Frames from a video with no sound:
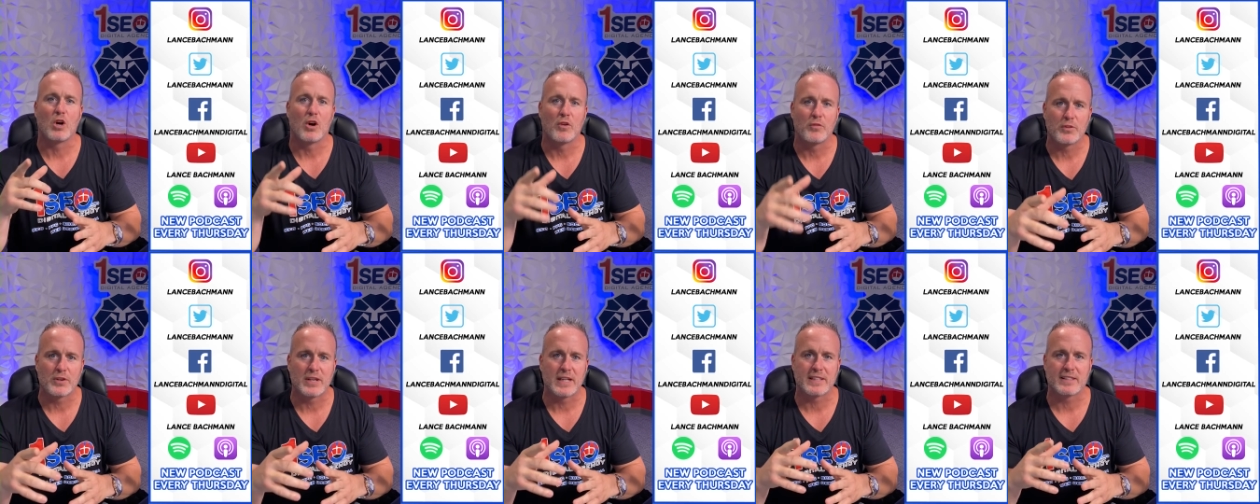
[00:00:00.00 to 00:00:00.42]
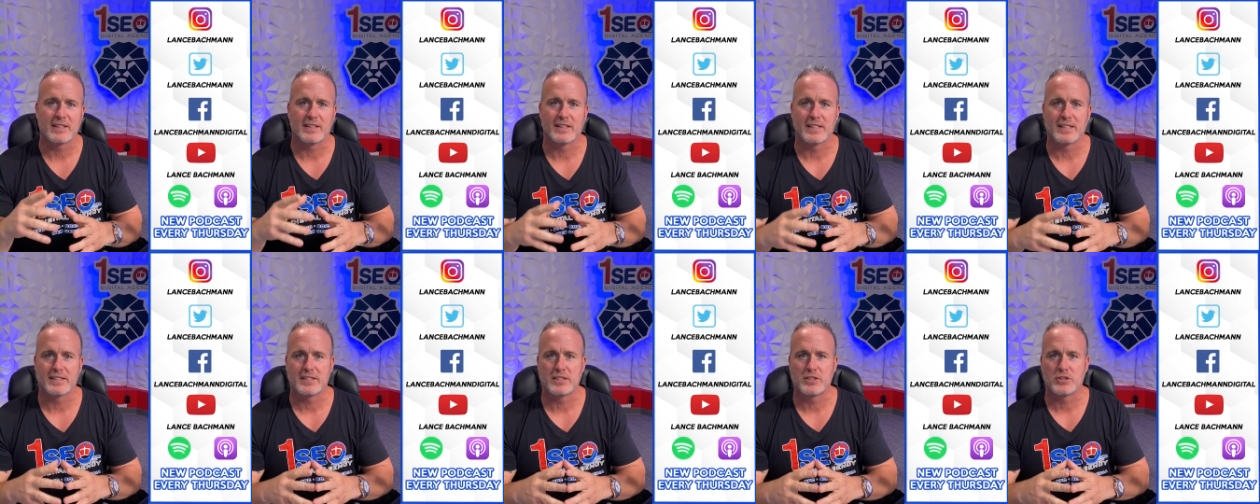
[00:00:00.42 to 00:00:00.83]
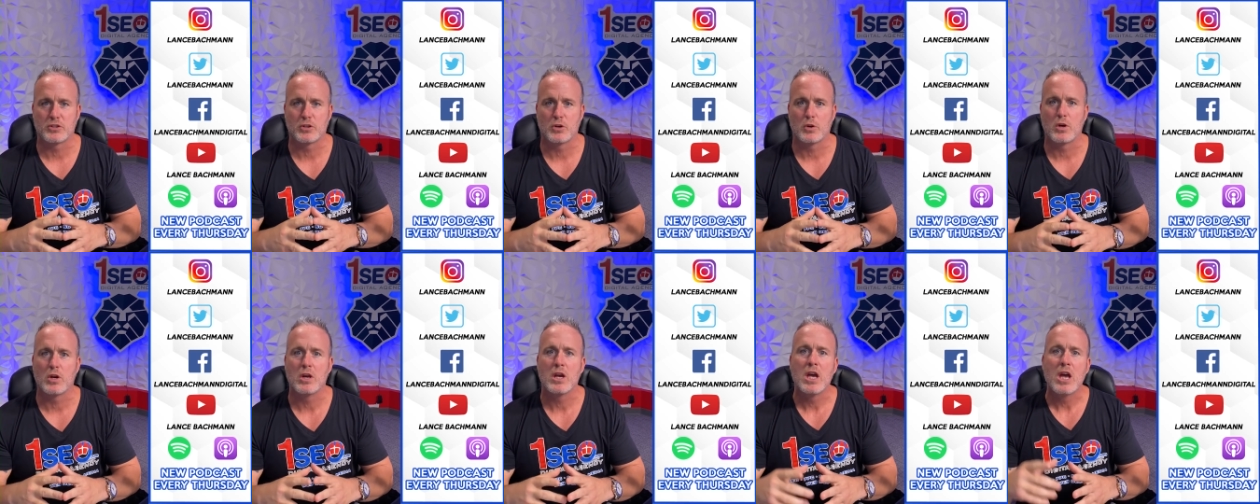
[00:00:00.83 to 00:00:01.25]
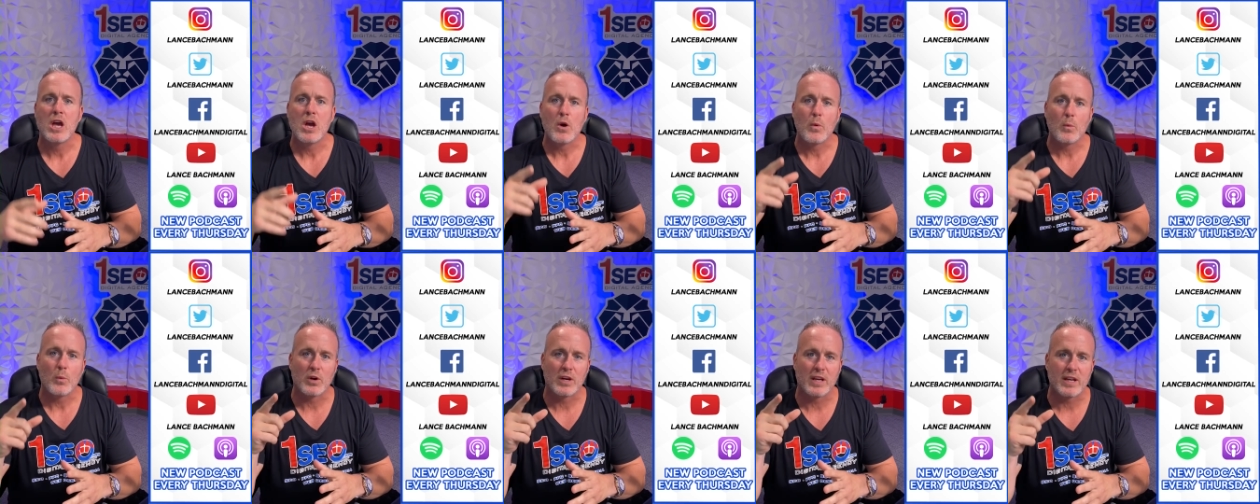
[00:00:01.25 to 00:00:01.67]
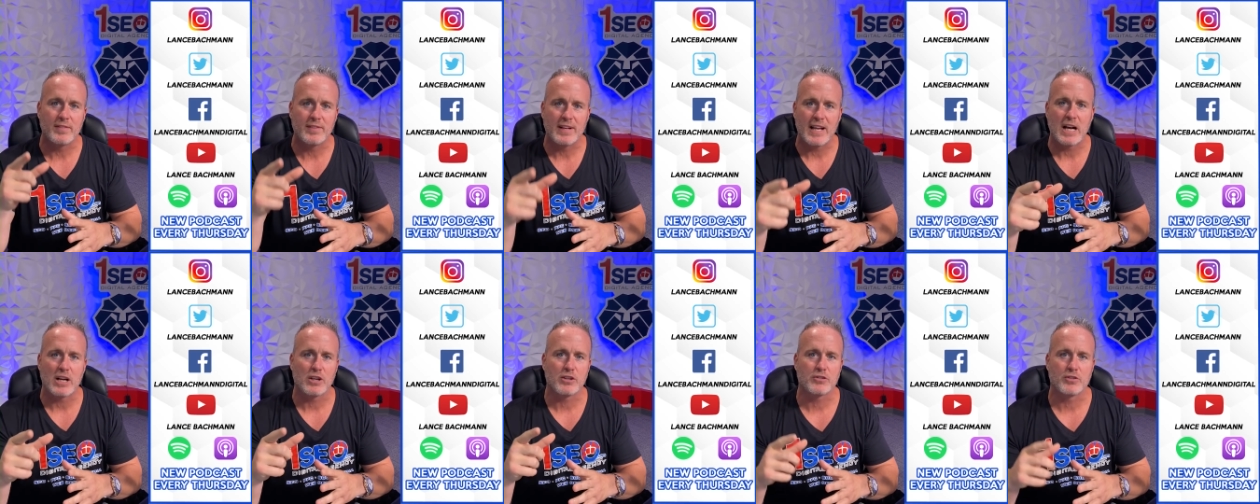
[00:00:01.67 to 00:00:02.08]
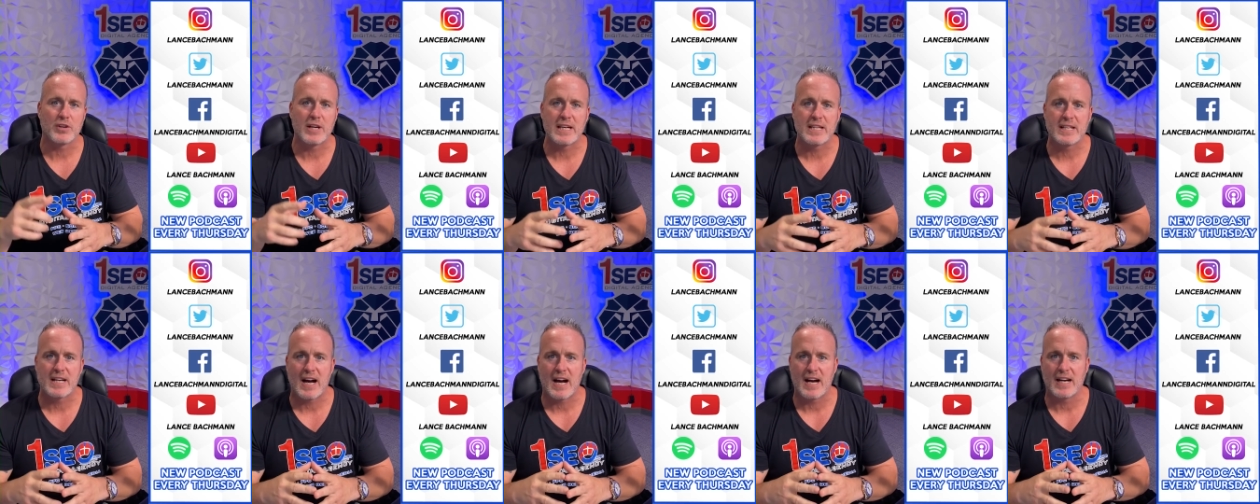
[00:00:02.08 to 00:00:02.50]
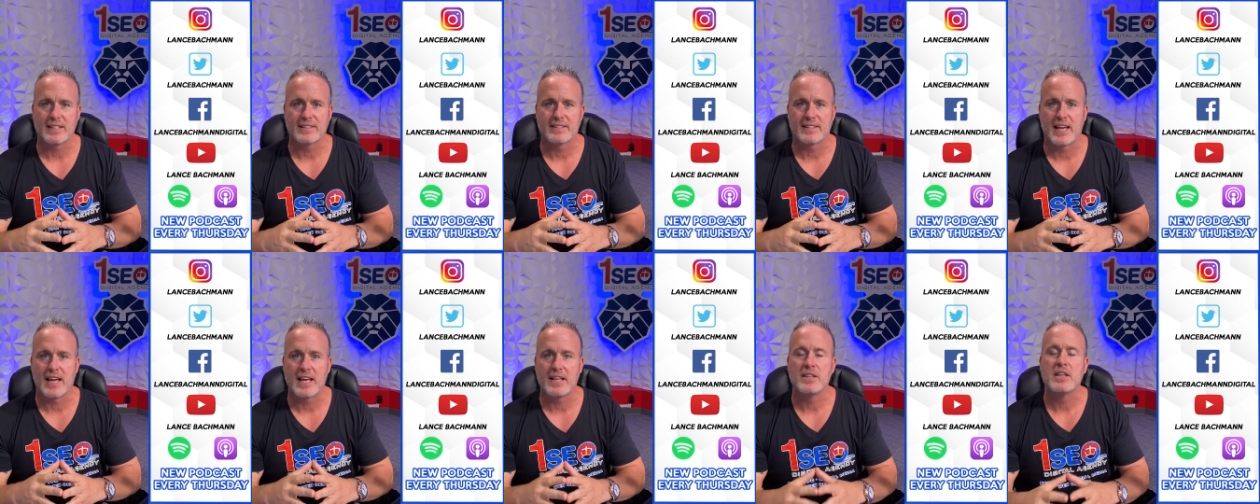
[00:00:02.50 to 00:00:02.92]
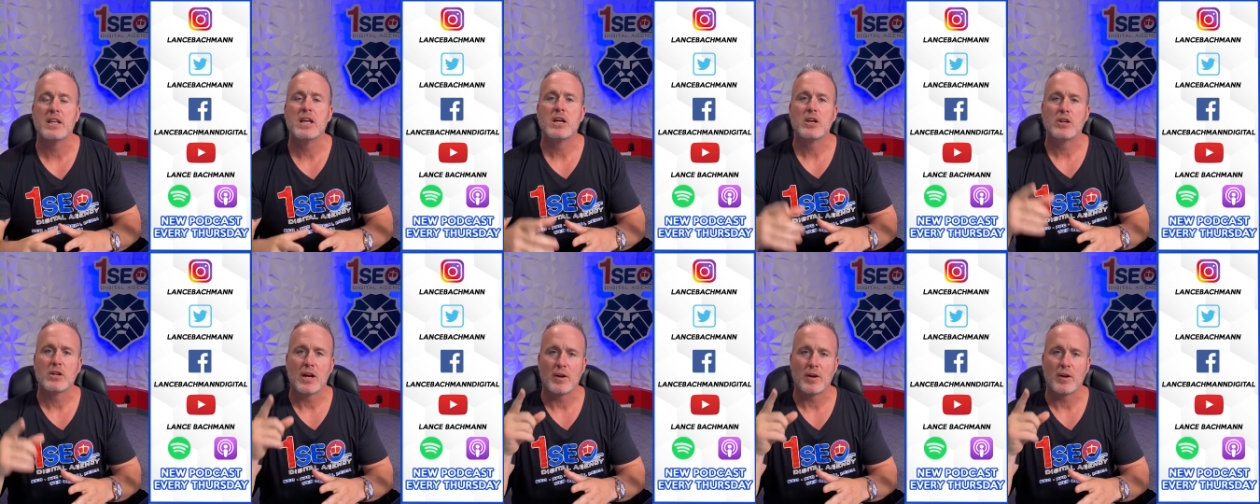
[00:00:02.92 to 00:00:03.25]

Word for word: Don't forget to listen to it. We're giving out great content.